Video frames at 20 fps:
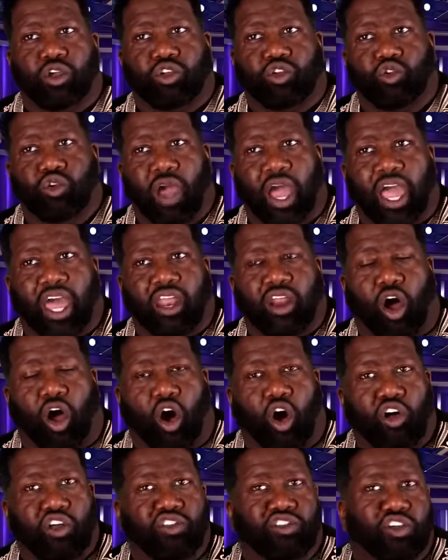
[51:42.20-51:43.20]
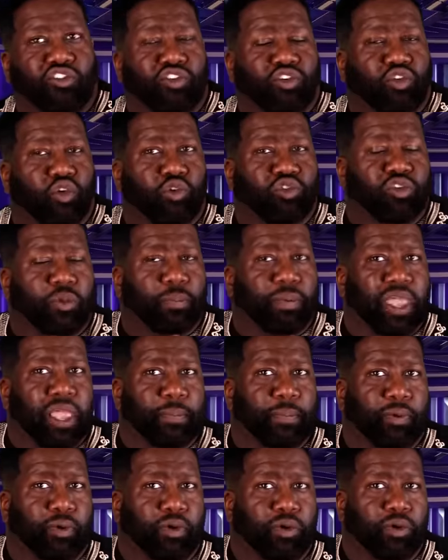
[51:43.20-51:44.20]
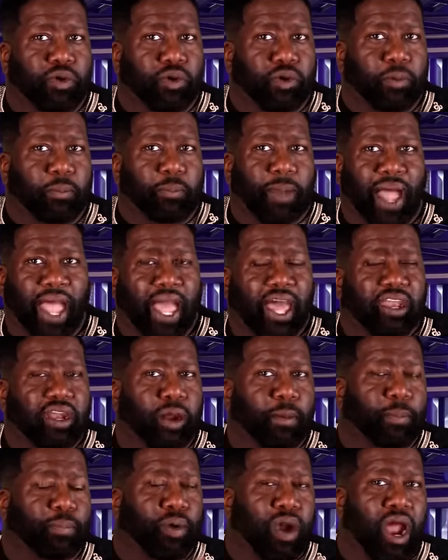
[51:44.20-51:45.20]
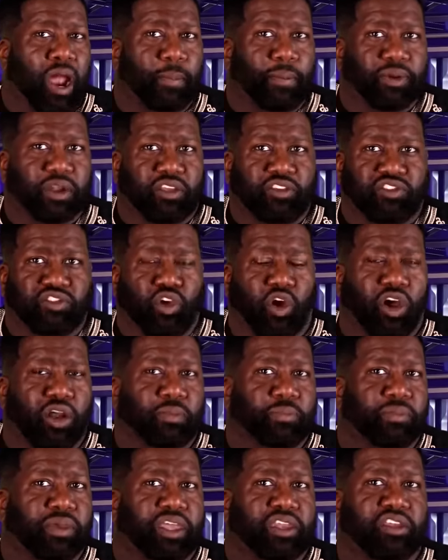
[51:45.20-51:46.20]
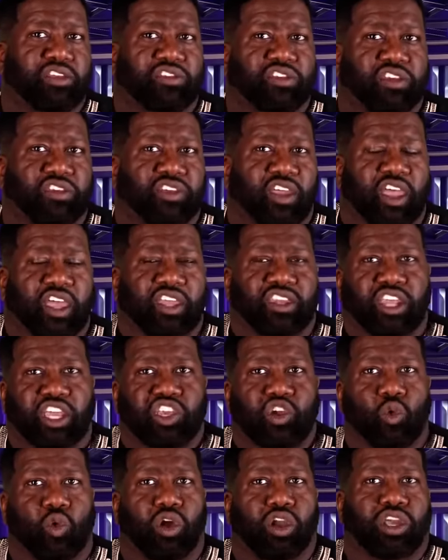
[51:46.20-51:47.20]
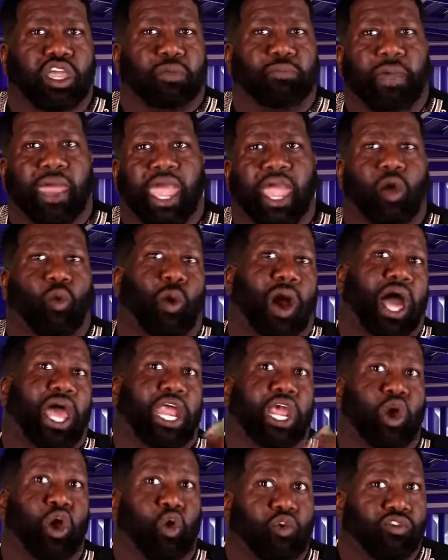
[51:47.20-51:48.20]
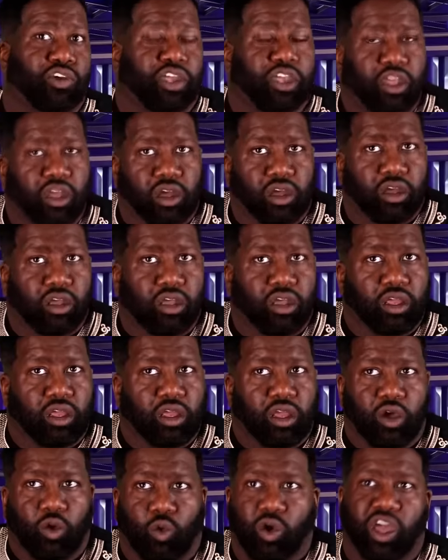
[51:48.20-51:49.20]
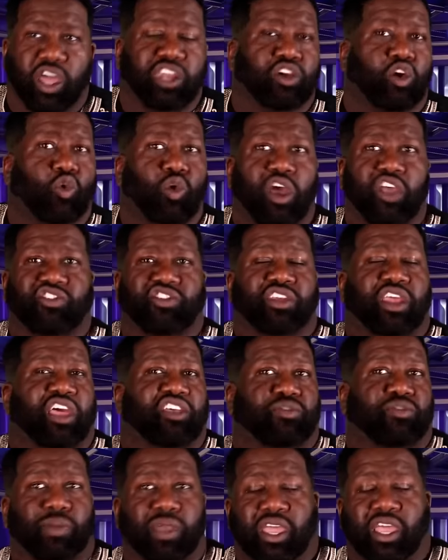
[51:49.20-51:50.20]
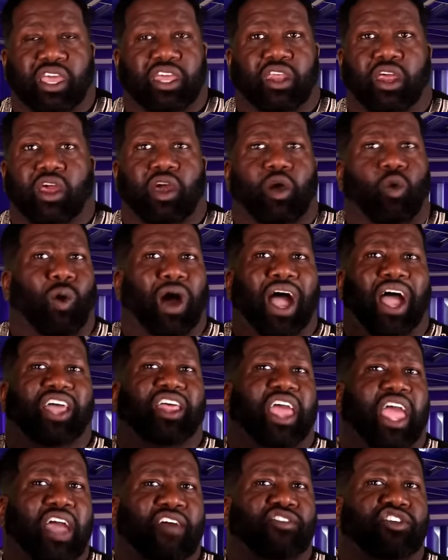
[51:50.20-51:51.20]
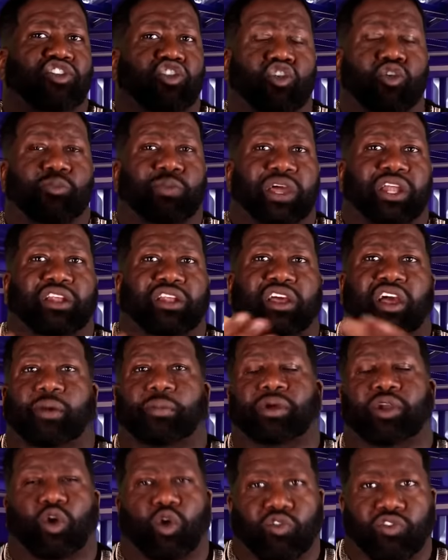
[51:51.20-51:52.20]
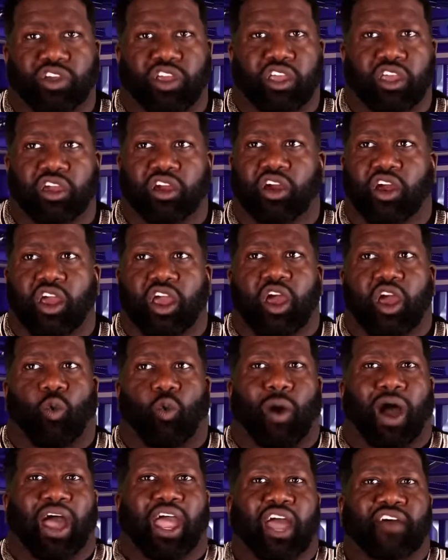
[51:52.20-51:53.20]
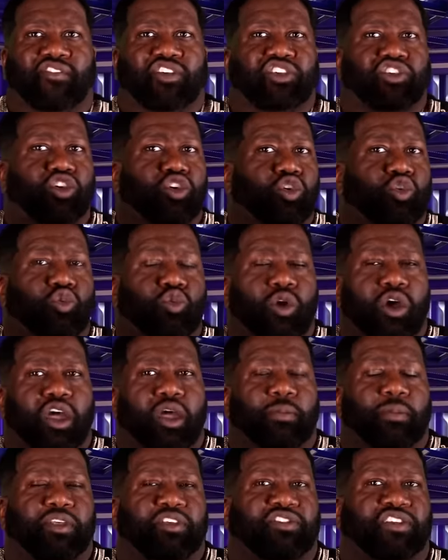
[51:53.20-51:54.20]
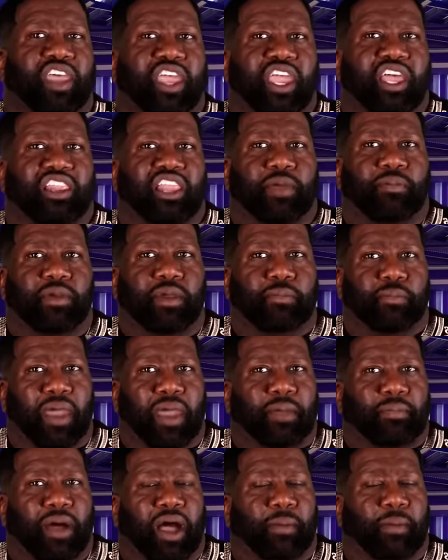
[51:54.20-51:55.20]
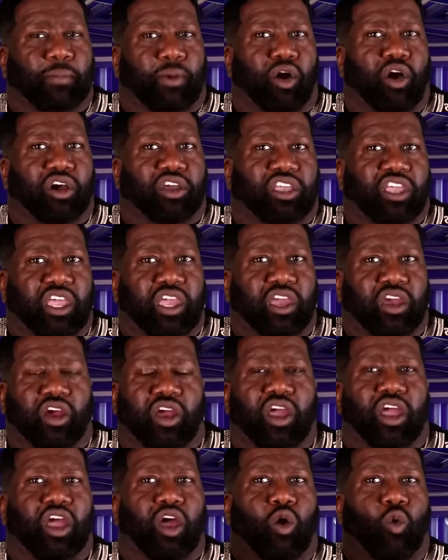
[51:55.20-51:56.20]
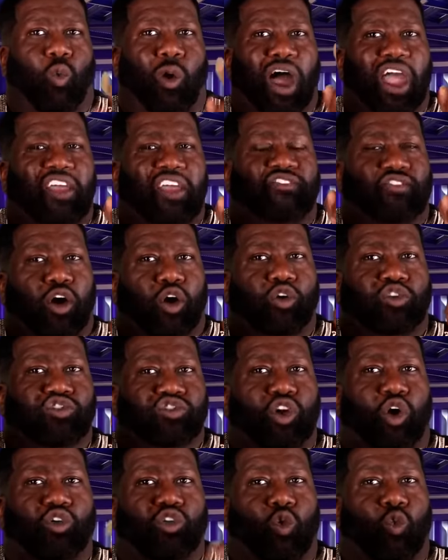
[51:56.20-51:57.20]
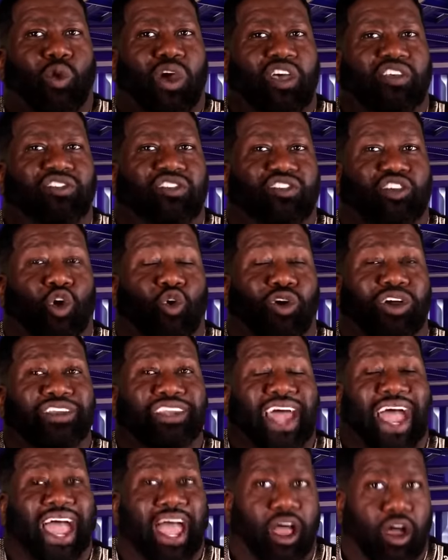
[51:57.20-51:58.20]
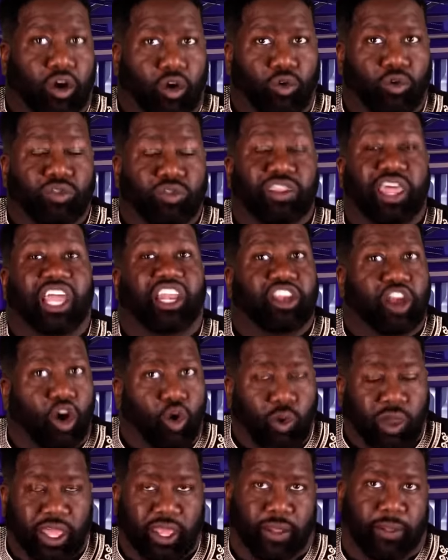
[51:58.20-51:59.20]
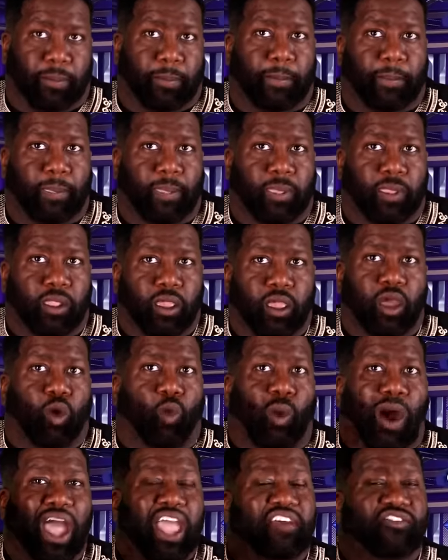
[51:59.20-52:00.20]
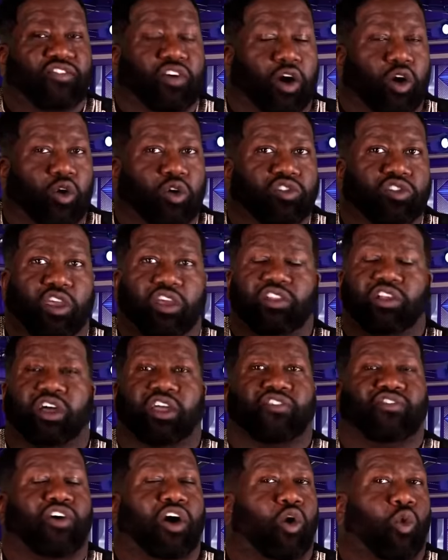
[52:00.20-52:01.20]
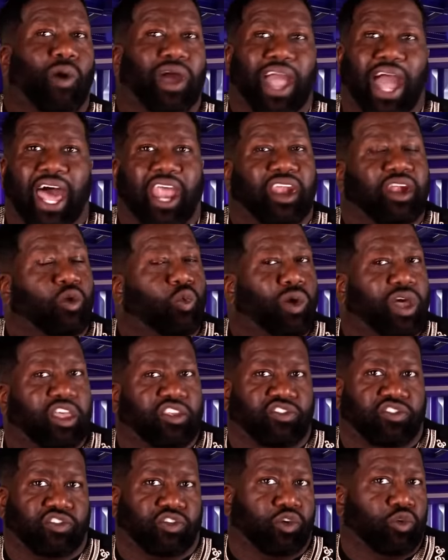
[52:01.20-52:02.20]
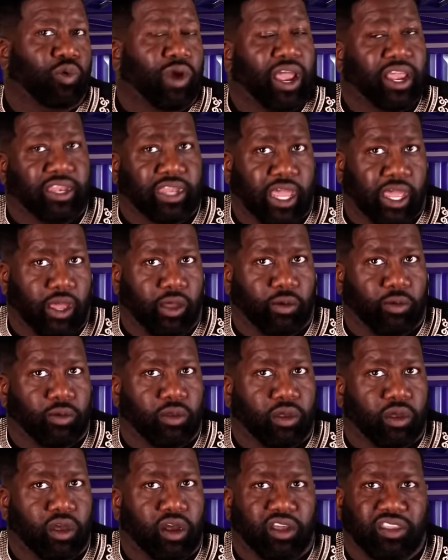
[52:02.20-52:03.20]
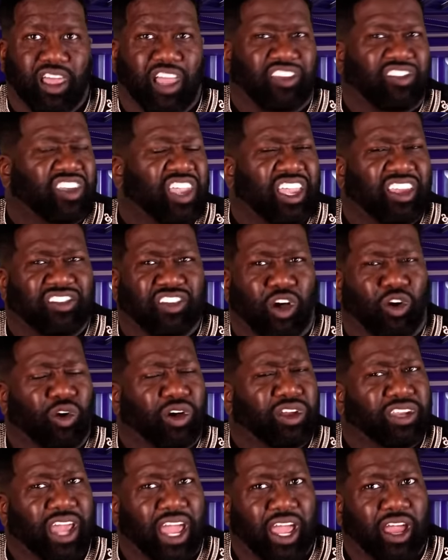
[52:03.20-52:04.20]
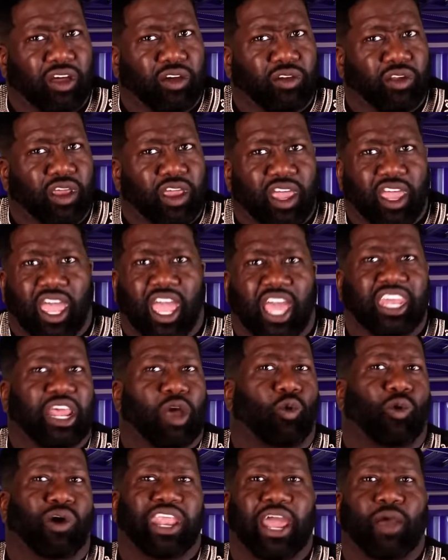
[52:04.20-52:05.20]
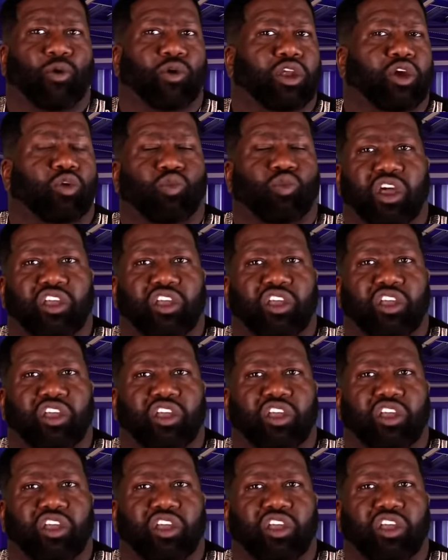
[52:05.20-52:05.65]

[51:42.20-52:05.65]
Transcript: you got all these different groups of people buying up property, starting businesses, then you want to get mad why they over here. Well, and the question has been, why haven't you been coming over here? Why haven't you been saying, let me make my mark here? White folks know the West is going down. They know it. White folks is looking for a way out of the West too right now. They see it's going down. And then what they want to